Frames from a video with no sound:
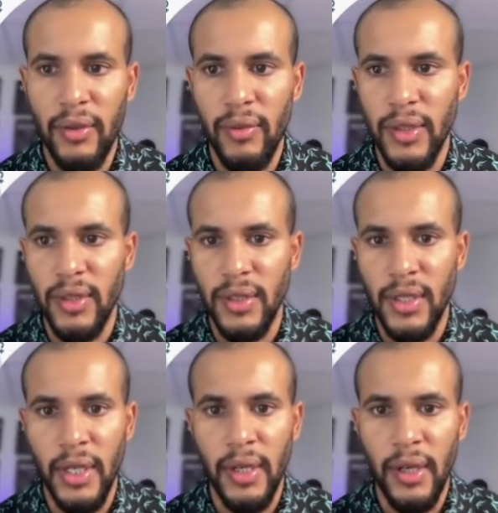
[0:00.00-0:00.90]
which is
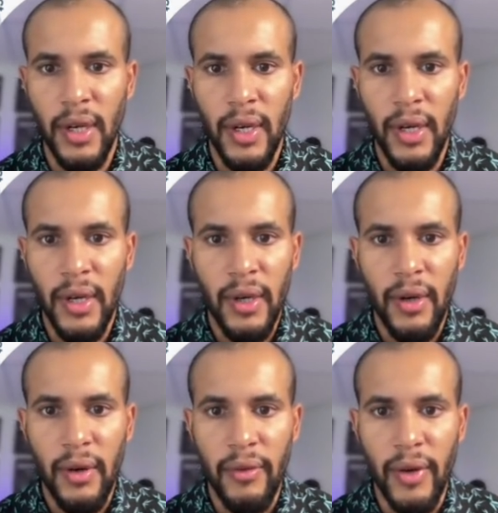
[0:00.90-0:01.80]

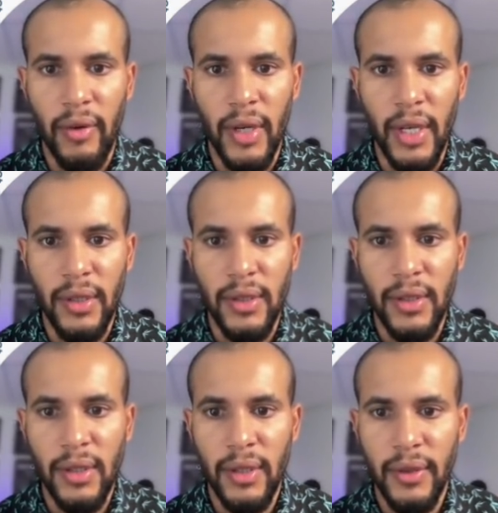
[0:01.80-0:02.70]
very
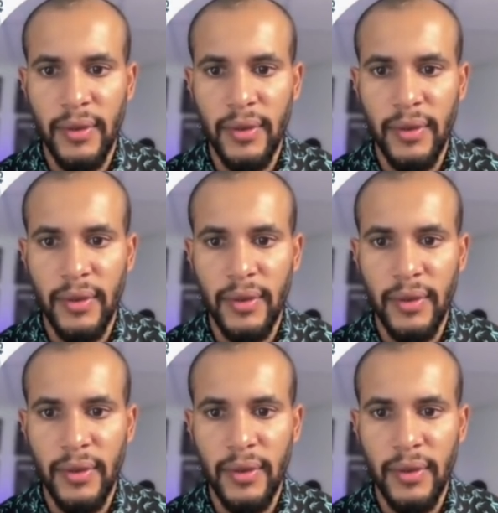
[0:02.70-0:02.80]
nice.